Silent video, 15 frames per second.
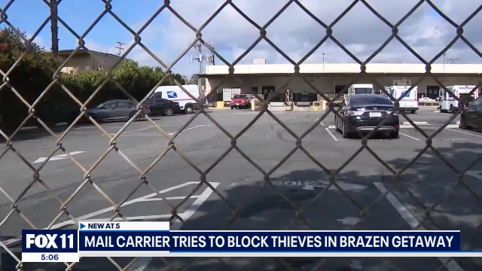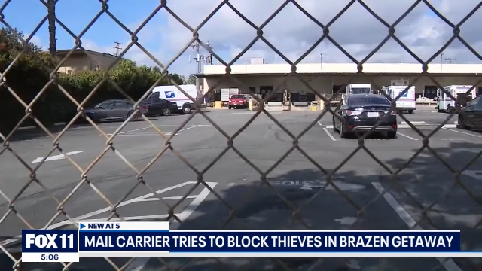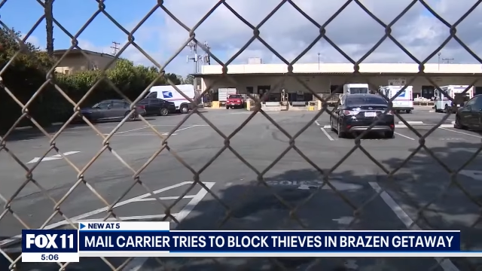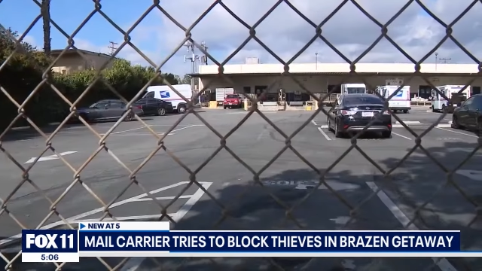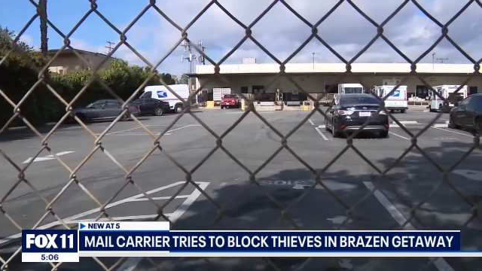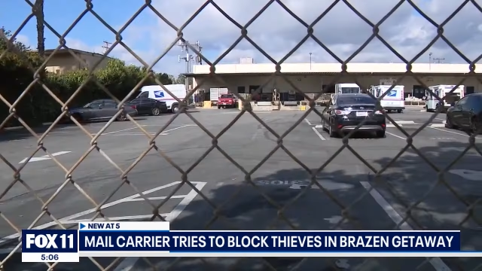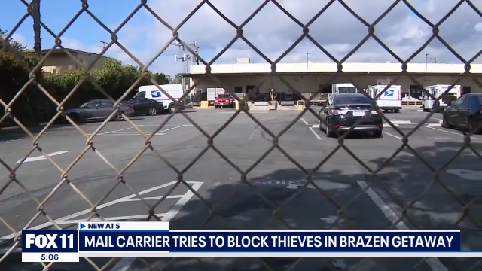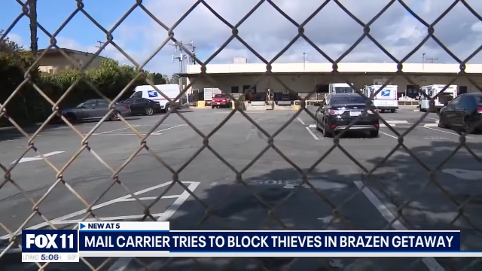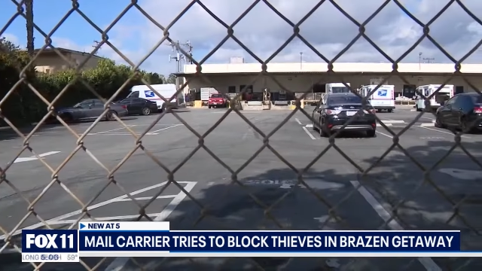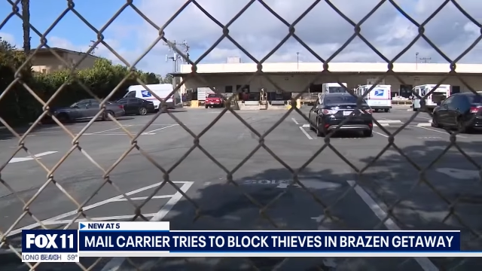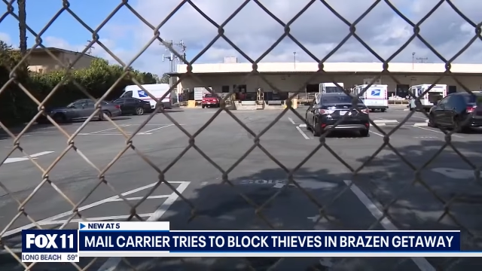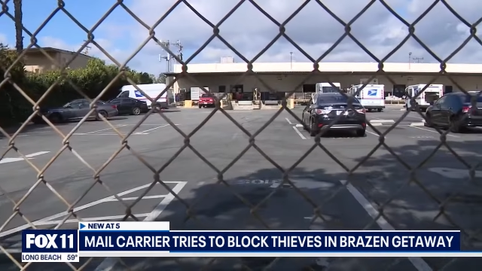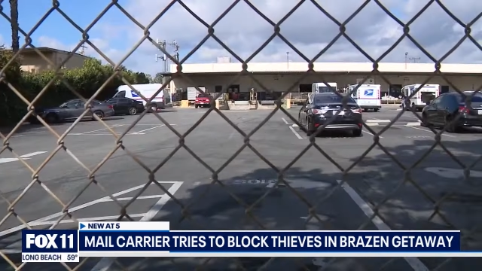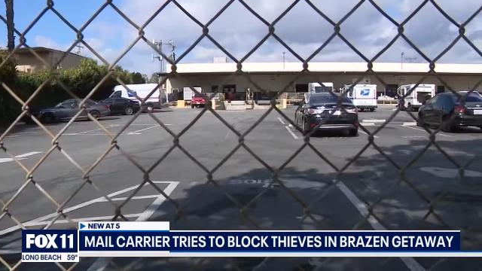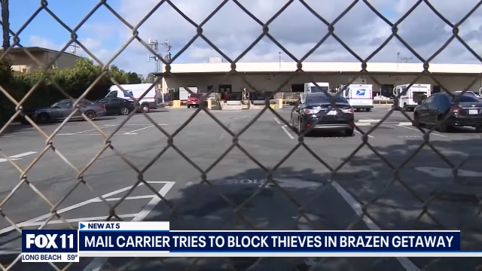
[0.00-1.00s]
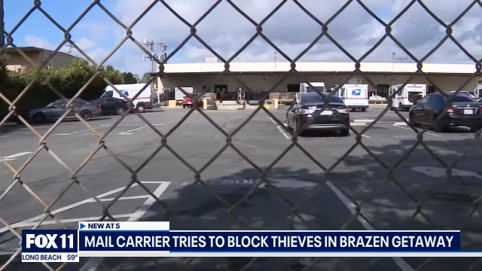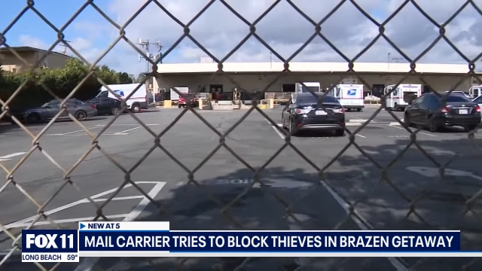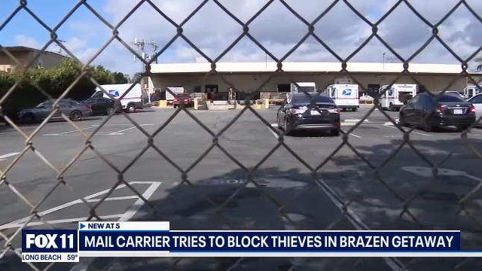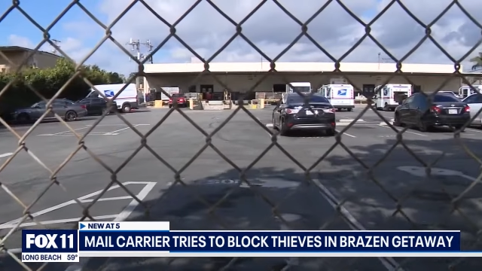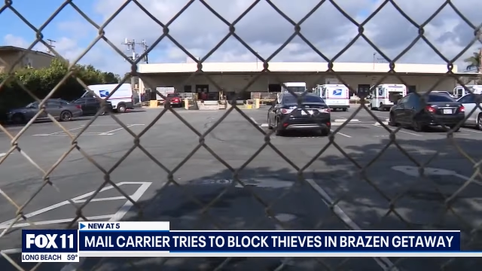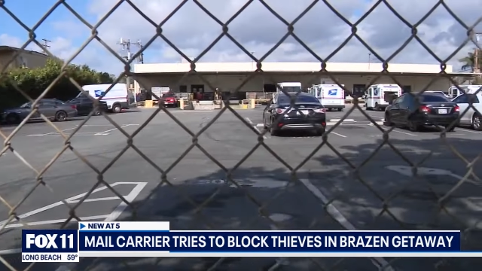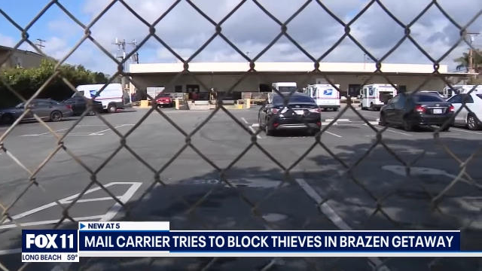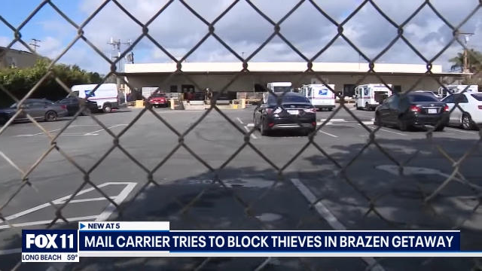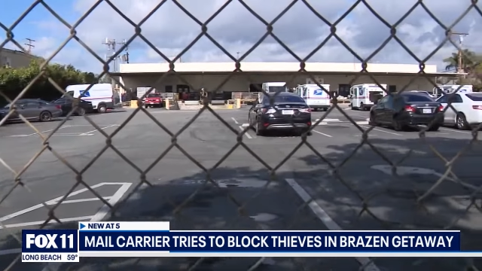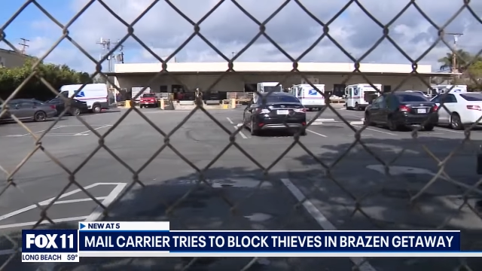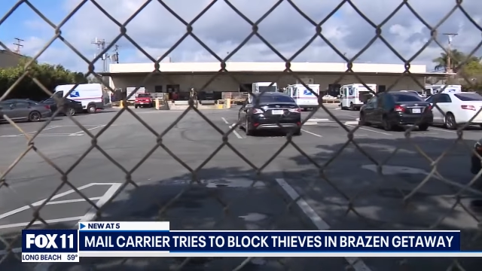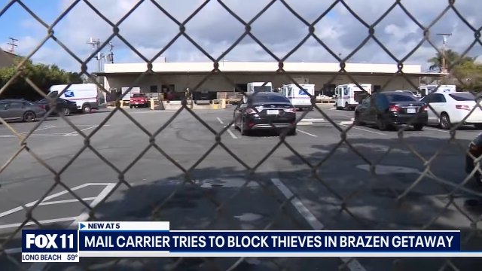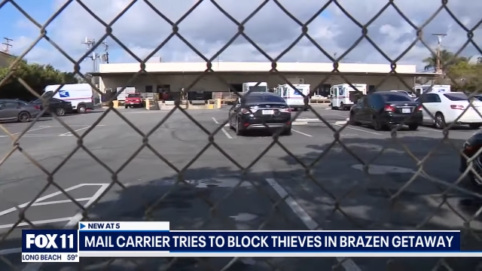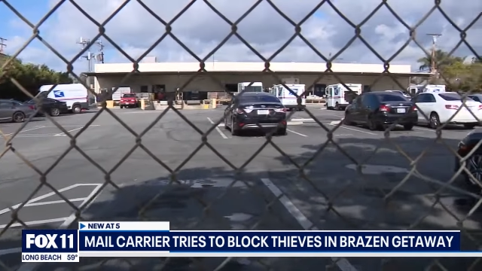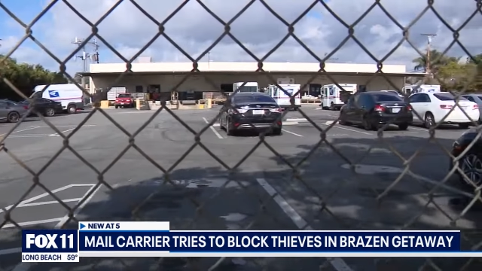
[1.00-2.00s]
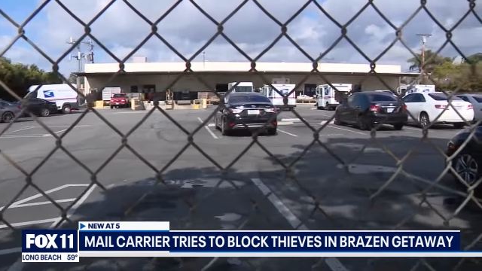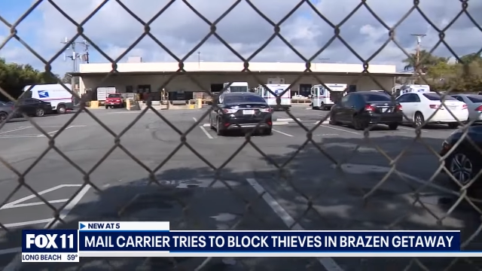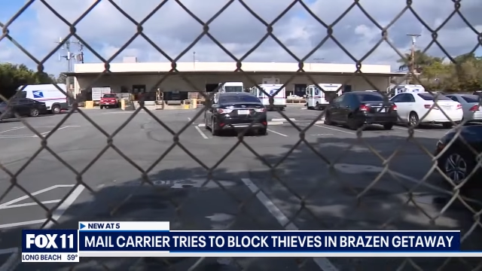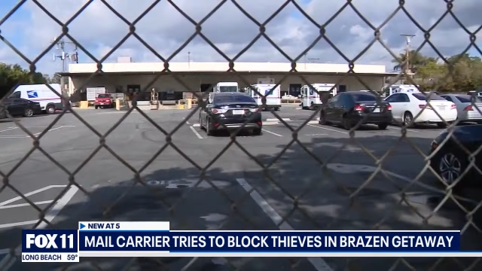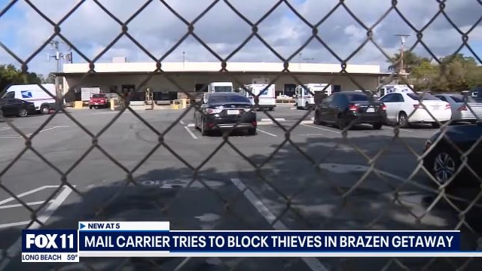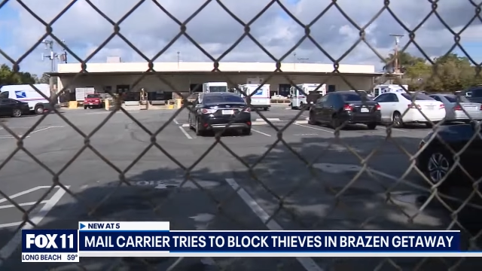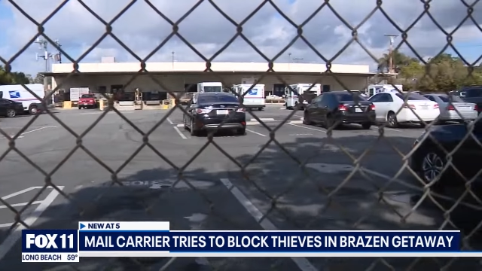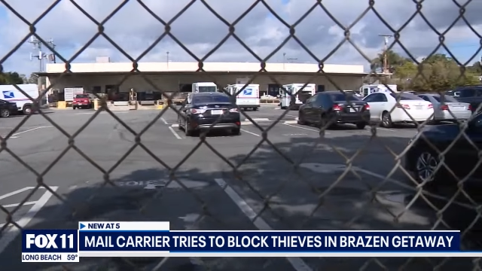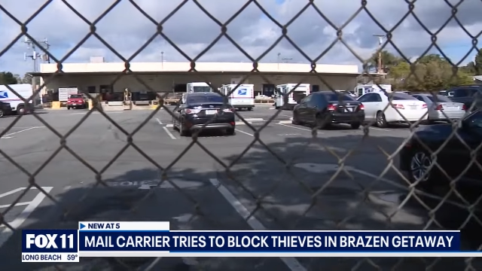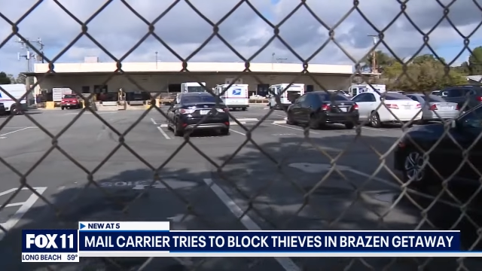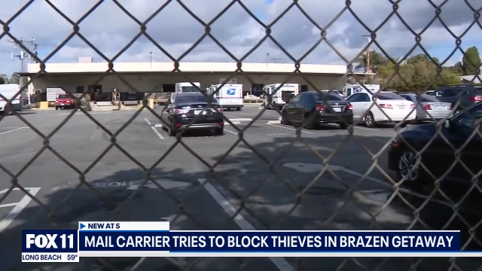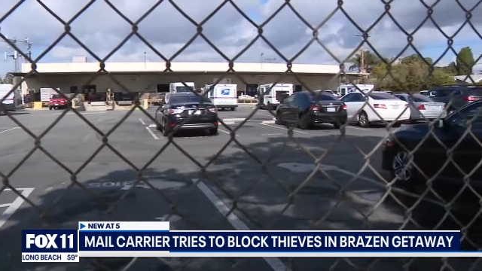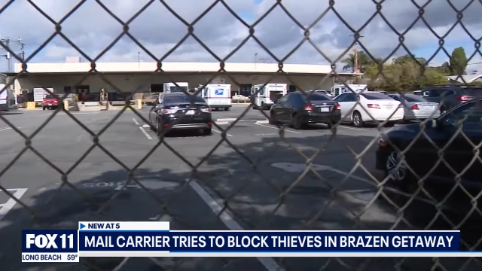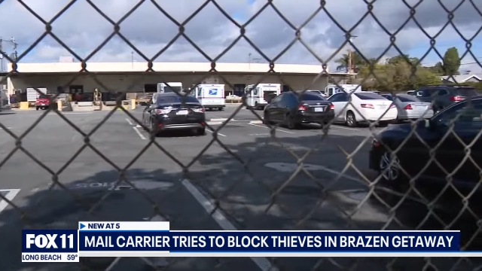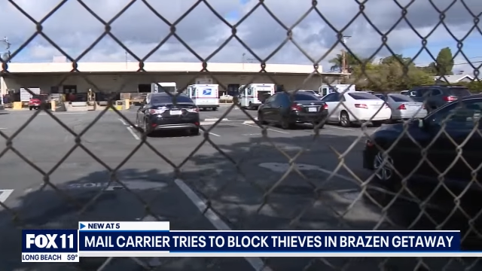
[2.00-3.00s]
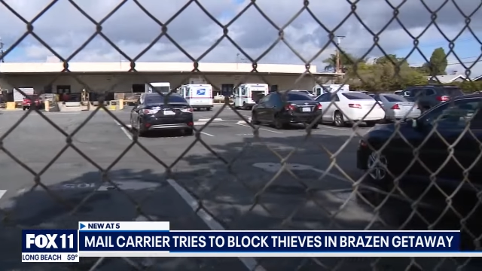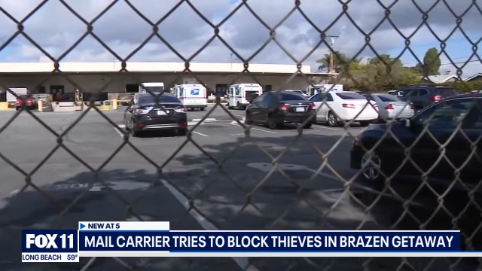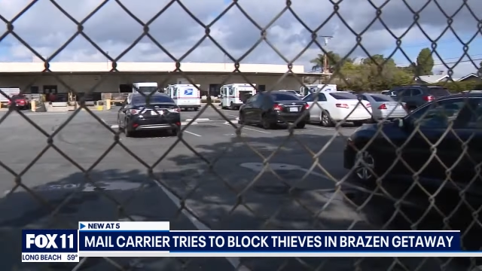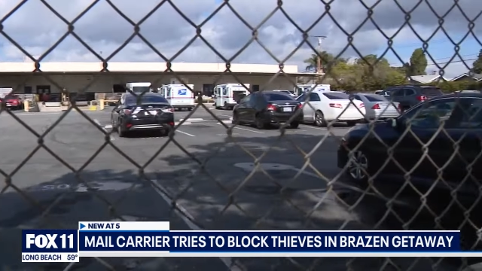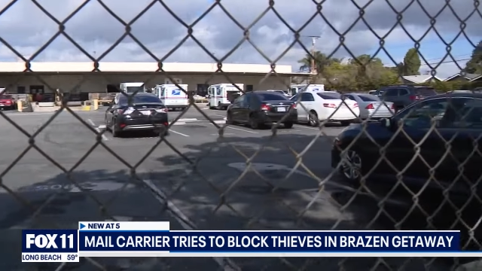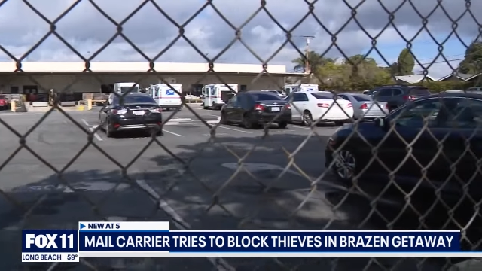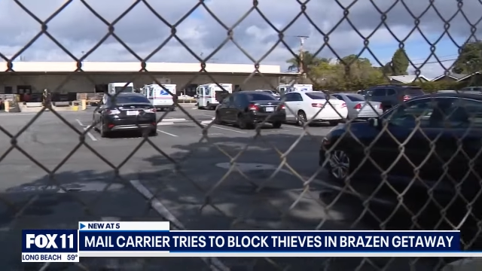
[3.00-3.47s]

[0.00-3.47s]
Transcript: [unreadable: no face in view]